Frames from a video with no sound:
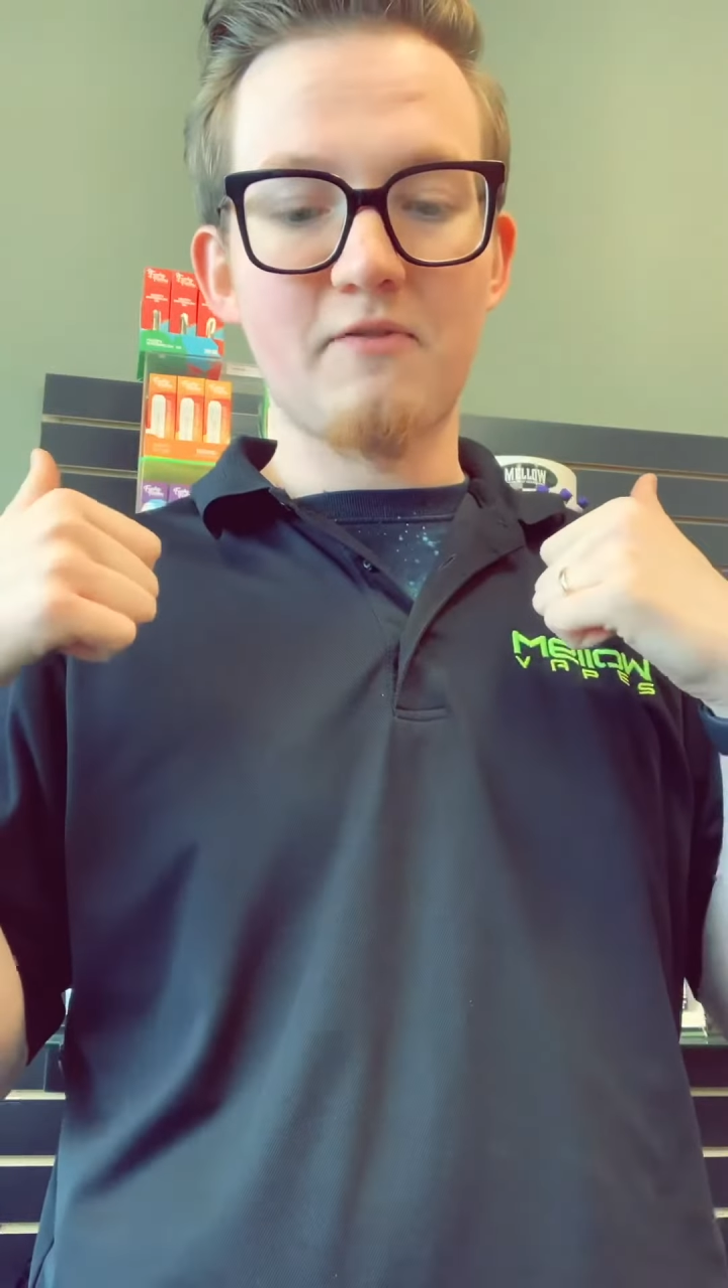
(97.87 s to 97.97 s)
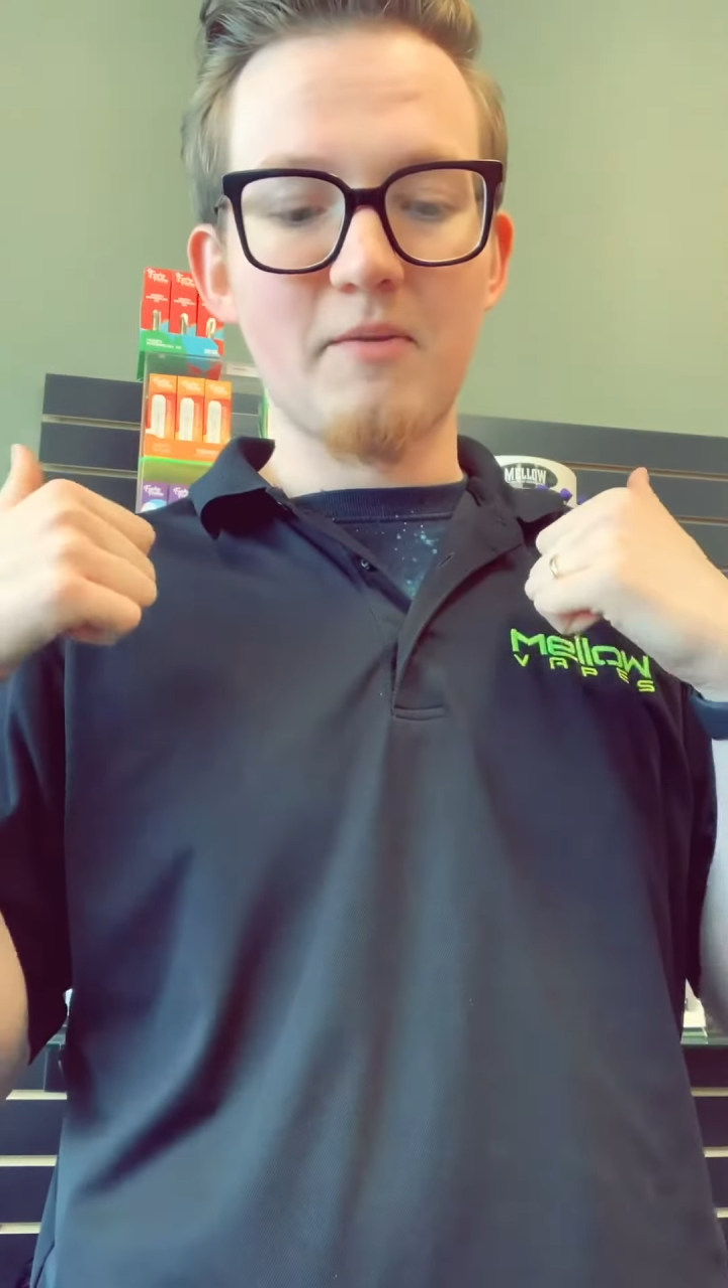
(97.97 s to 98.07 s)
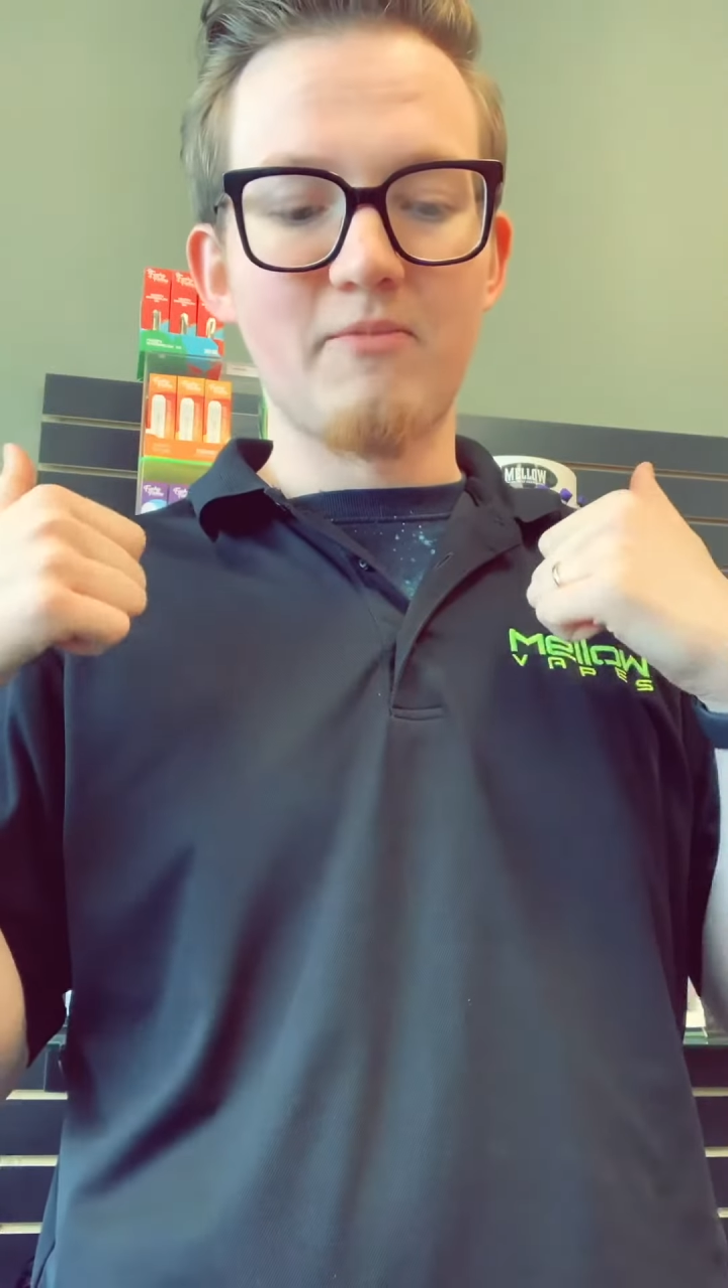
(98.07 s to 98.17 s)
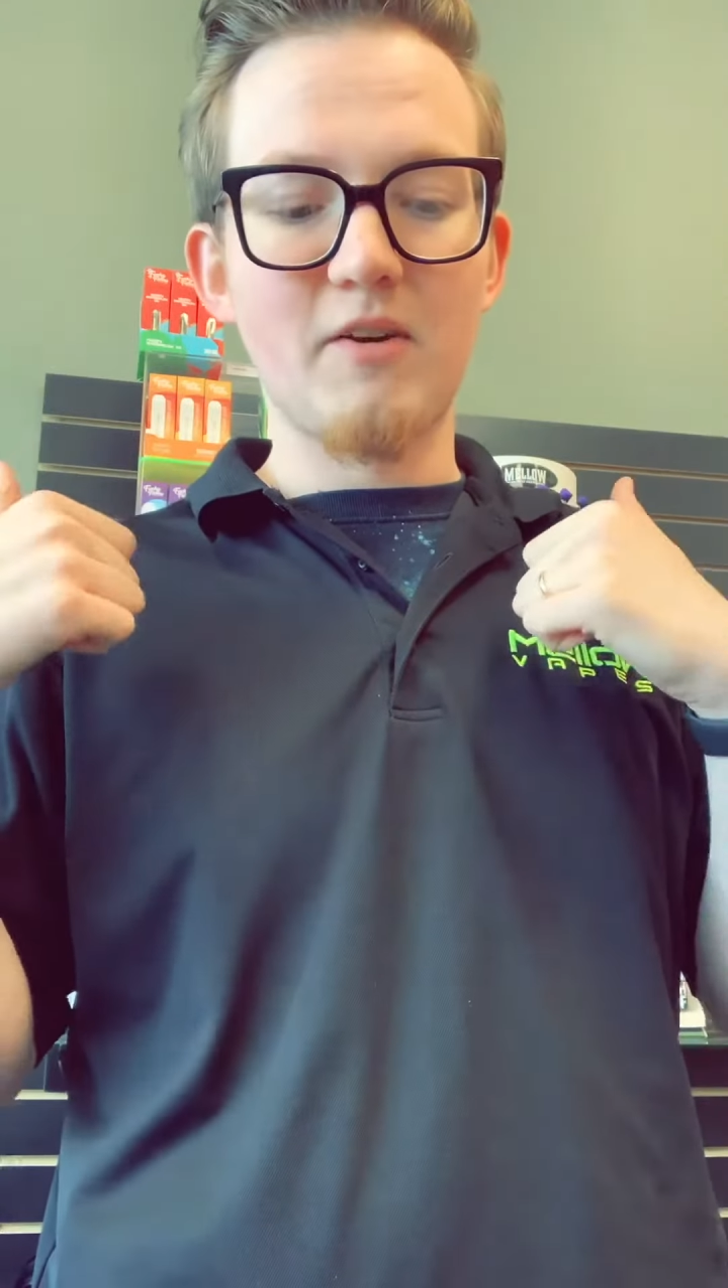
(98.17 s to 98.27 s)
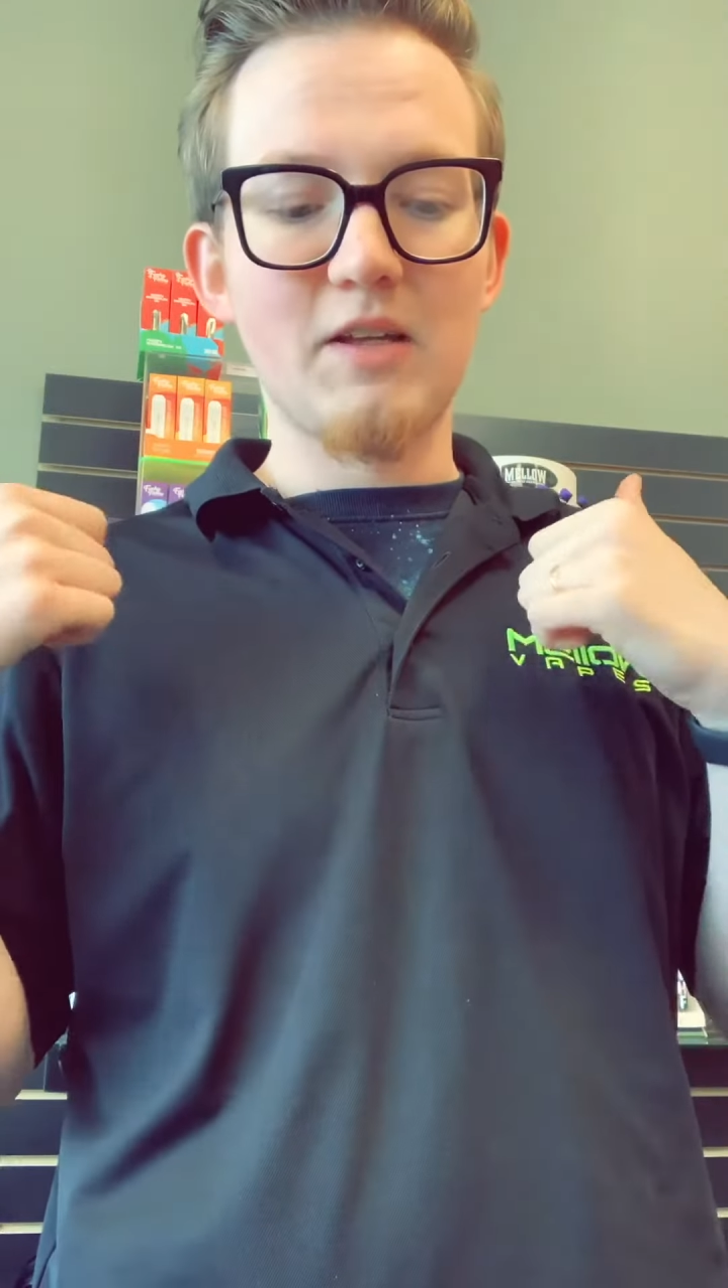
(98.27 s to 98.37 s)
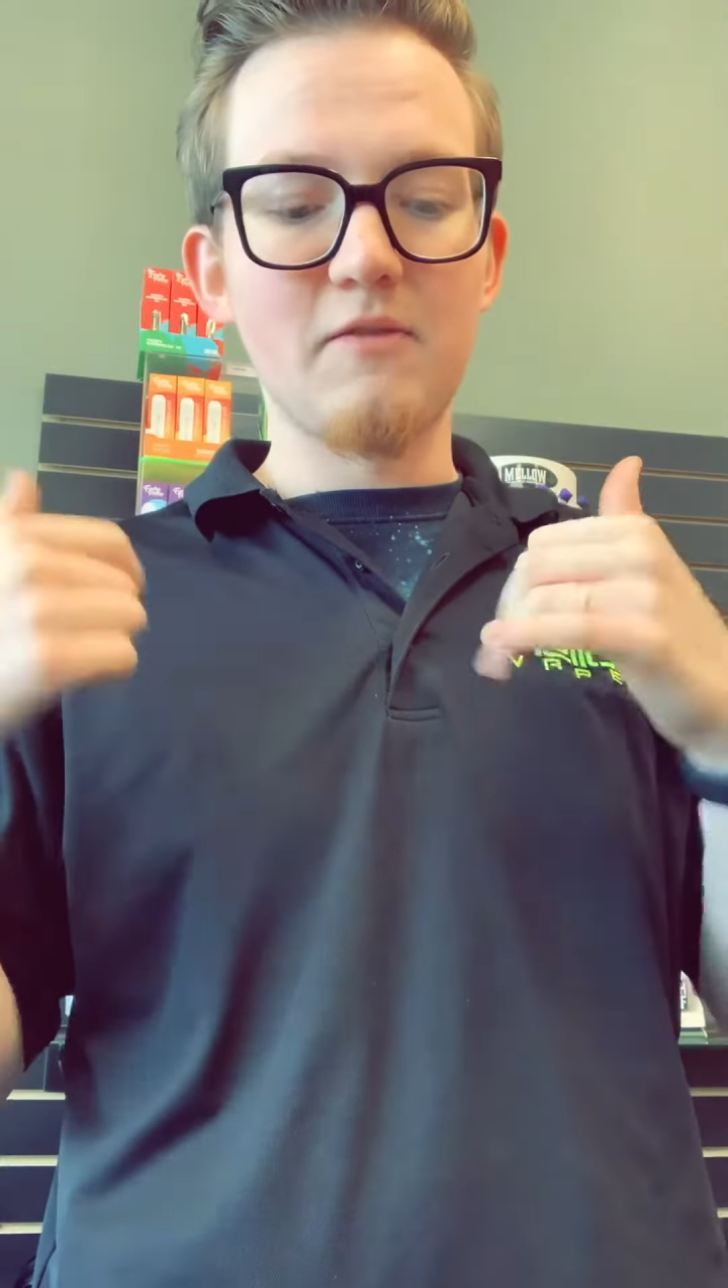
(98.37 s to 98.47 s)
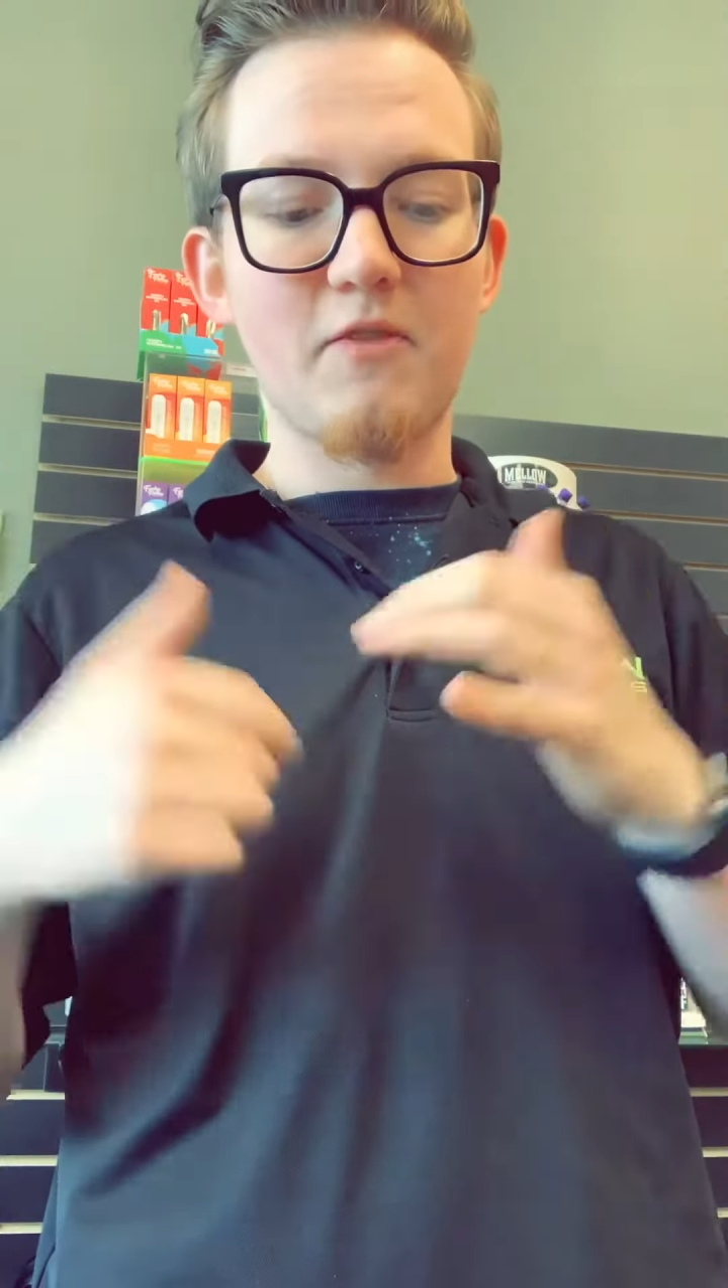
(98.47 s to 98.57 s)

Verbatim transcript: from Funky